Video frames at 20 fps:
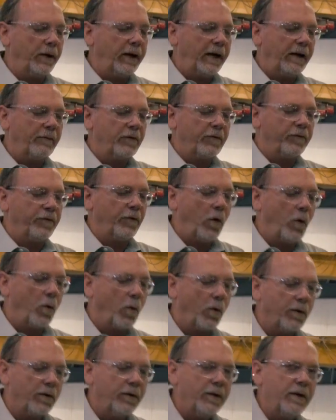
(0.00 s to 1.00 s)
have the
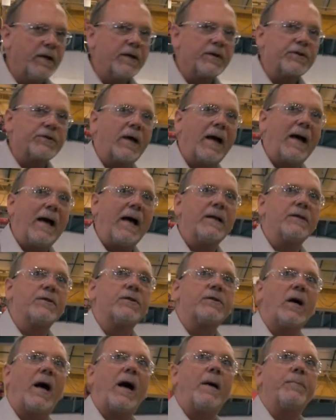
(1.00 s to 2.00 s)
floor,
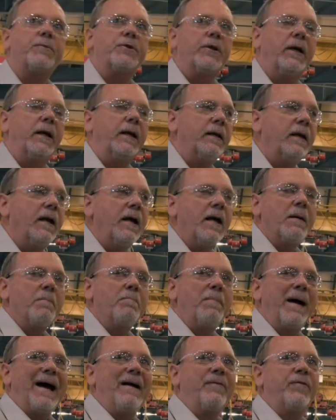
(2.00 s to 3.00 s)
sides, top sheet,
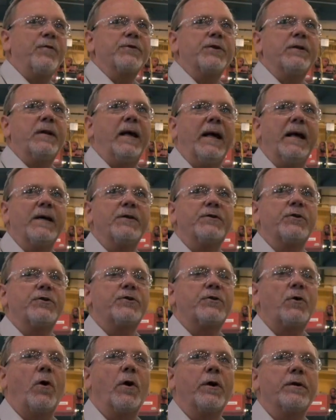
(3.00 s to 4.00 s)
baffles, and heads to start a